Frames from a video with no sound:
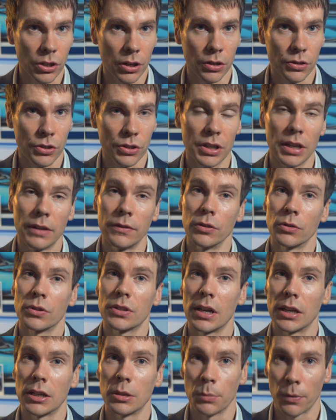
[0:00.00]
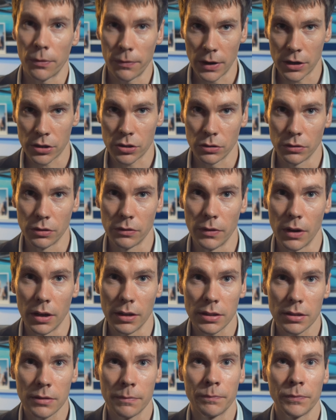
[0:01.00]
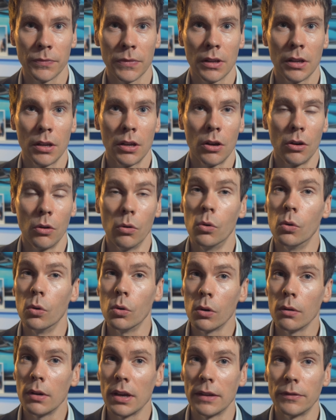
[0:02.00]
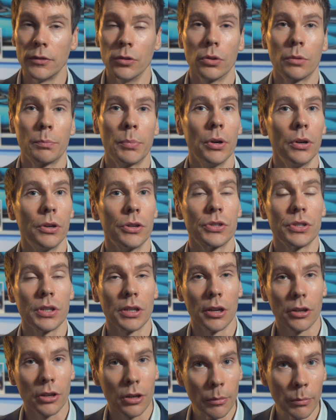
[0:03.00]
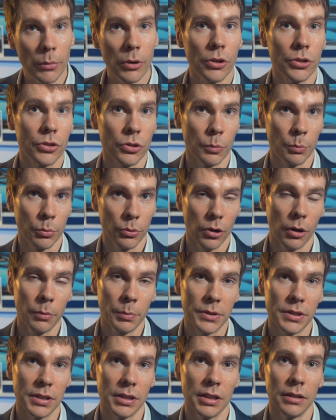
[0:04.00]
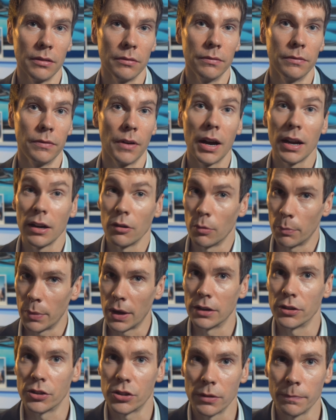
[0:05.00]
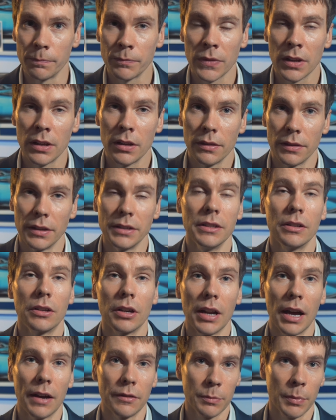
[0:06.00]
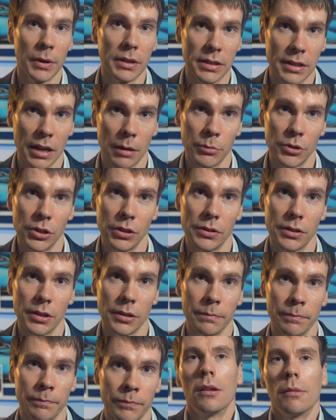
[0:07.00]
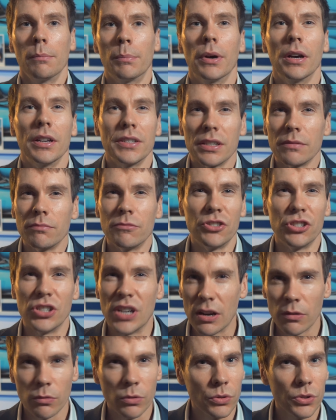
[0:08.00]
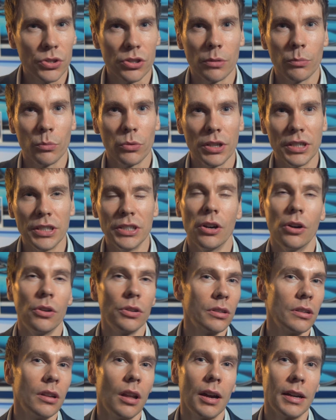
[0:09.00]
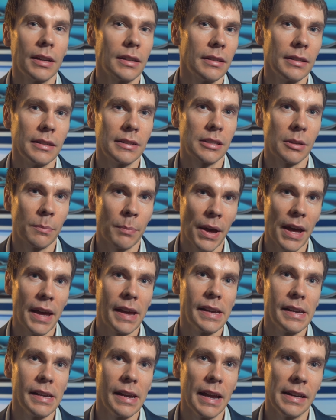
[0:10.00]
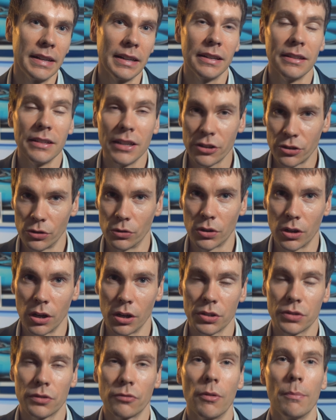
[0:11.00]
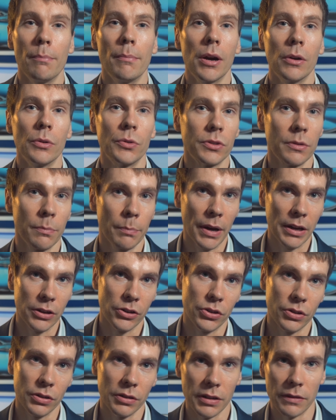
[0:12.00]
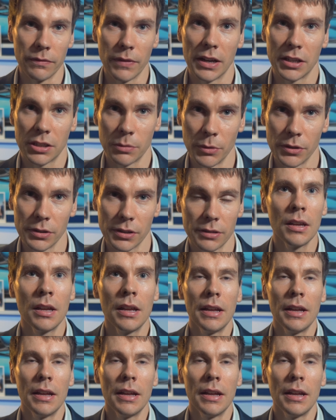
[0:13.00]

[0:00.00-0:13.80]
charges if you're taking professional advice, or if you're purchasing a commercial property via a pension, then you're gonna to have to pay stamp duty. But as a general summary, you're unlikely to pay any initial costs for most pension investments.